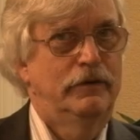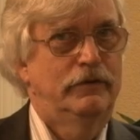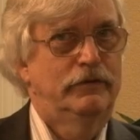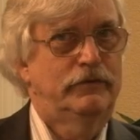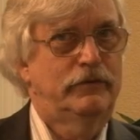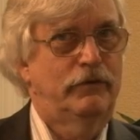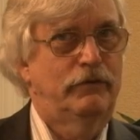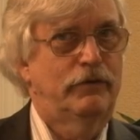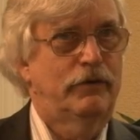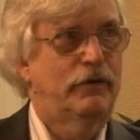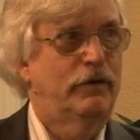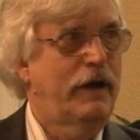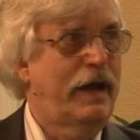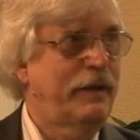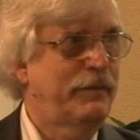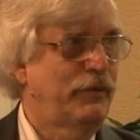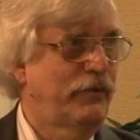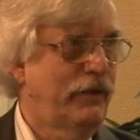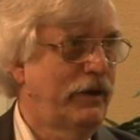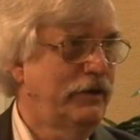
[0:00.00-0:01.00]
So
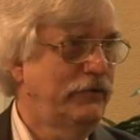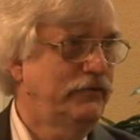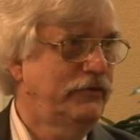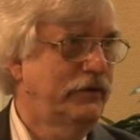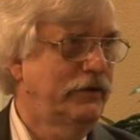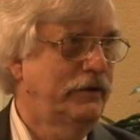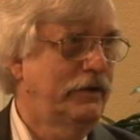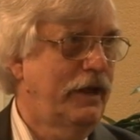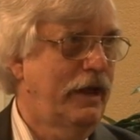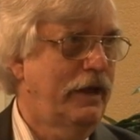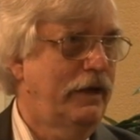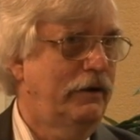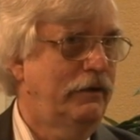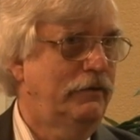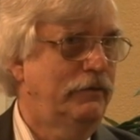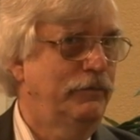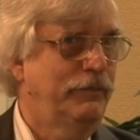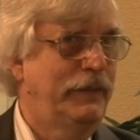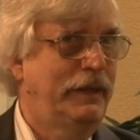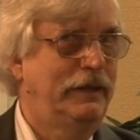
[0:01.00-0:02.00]
collaboration
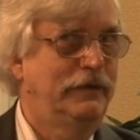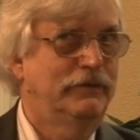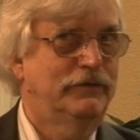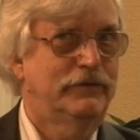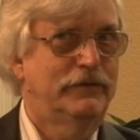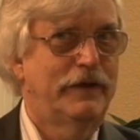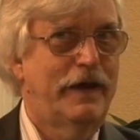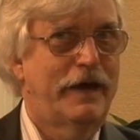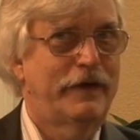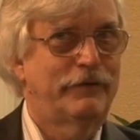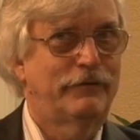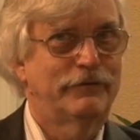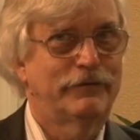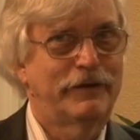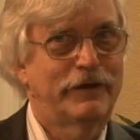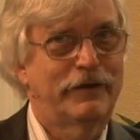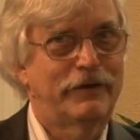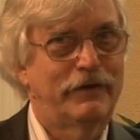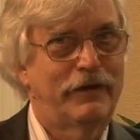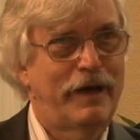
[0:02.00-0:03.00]
now means not
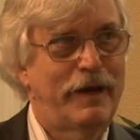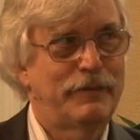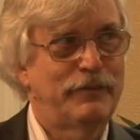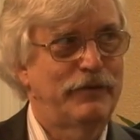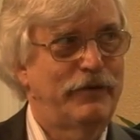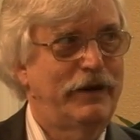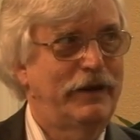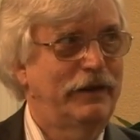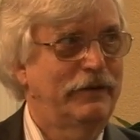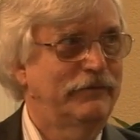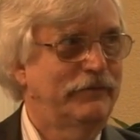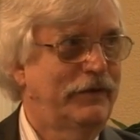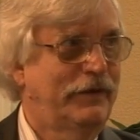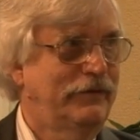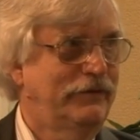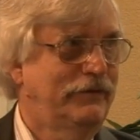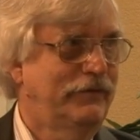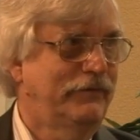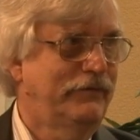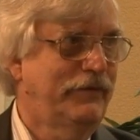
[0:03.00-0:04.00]
only collaborating
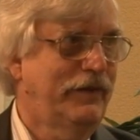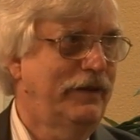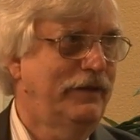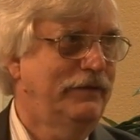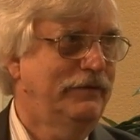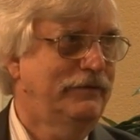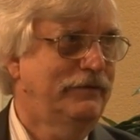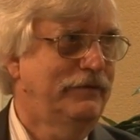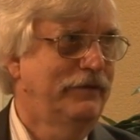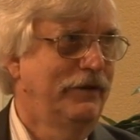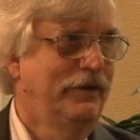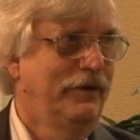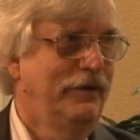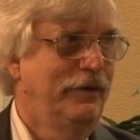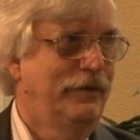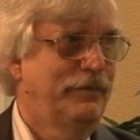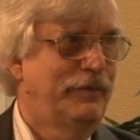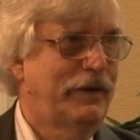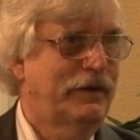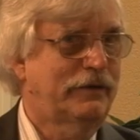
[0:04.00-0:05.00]
face-to-face,
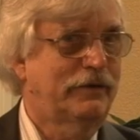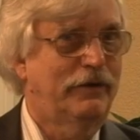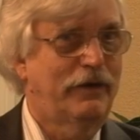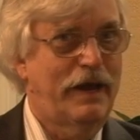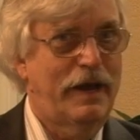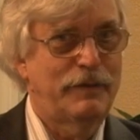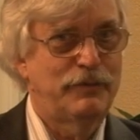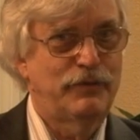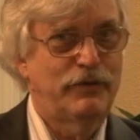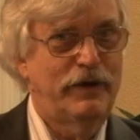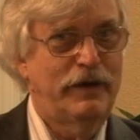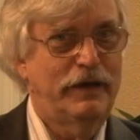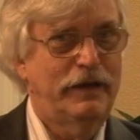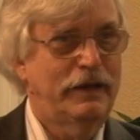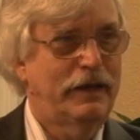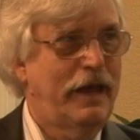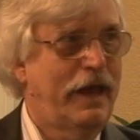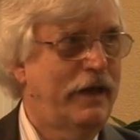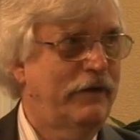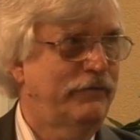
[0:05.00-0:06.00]
but
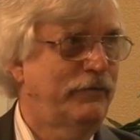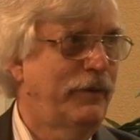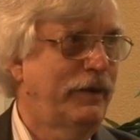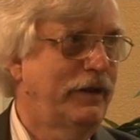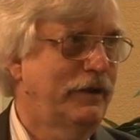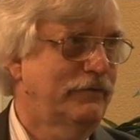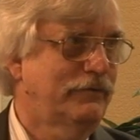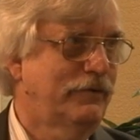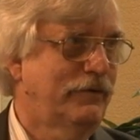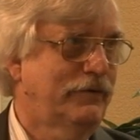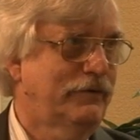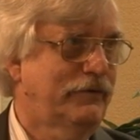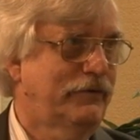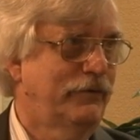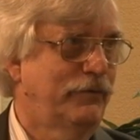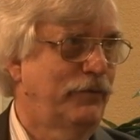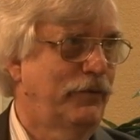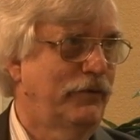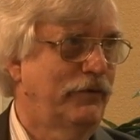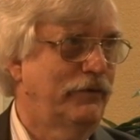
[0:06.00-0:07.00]
collaborating halfway across
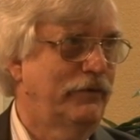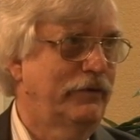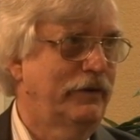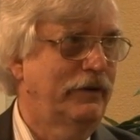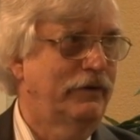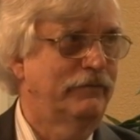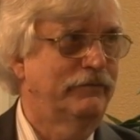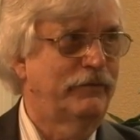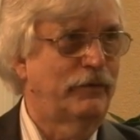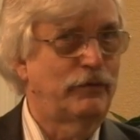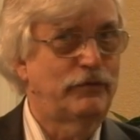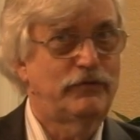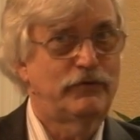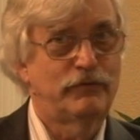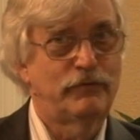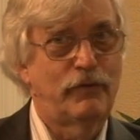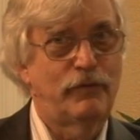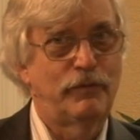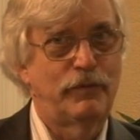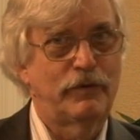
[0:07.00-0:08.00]
the world in a
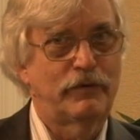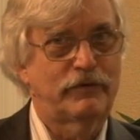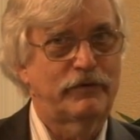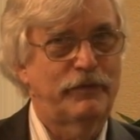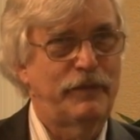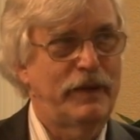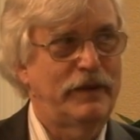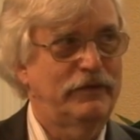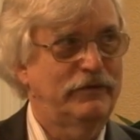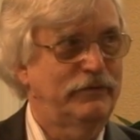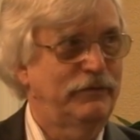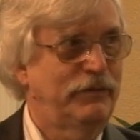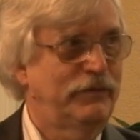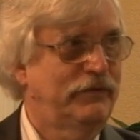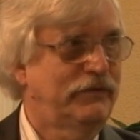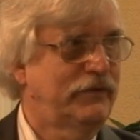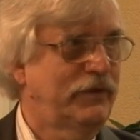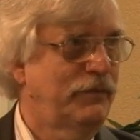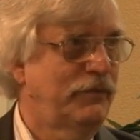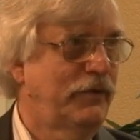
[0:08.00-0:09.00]
virtual workspace
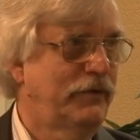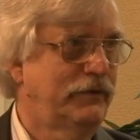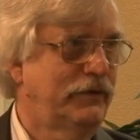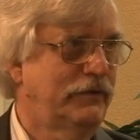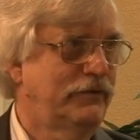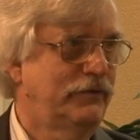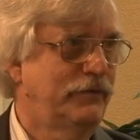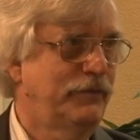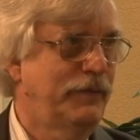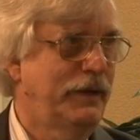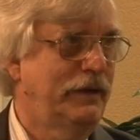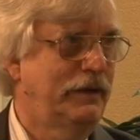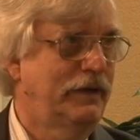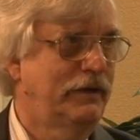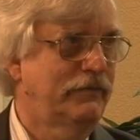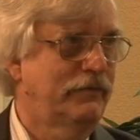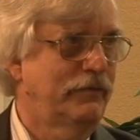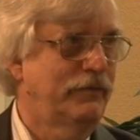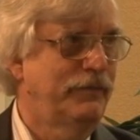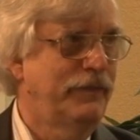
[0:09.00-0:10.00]
with someone that you may
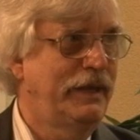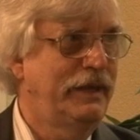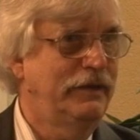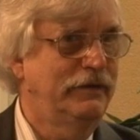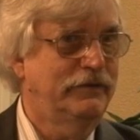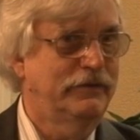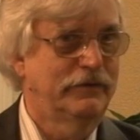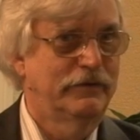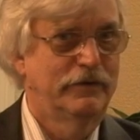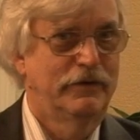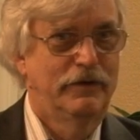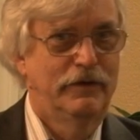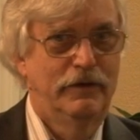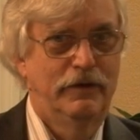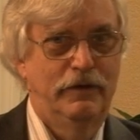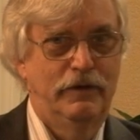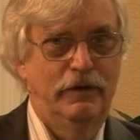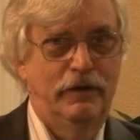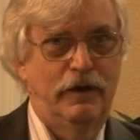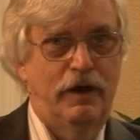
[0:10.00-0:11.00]
never meet.
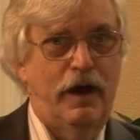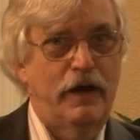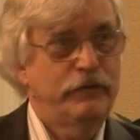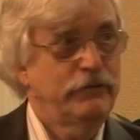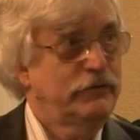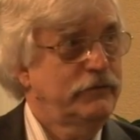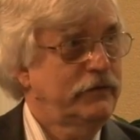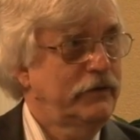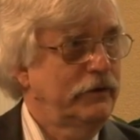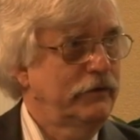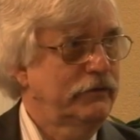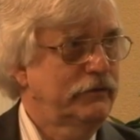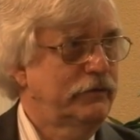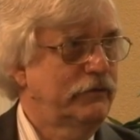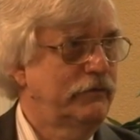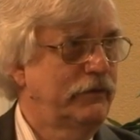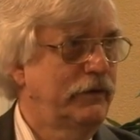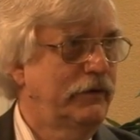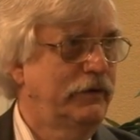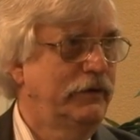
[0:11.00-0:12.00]
Other skills
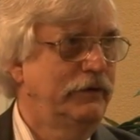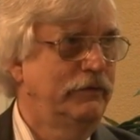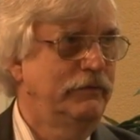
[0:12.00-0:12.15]
are really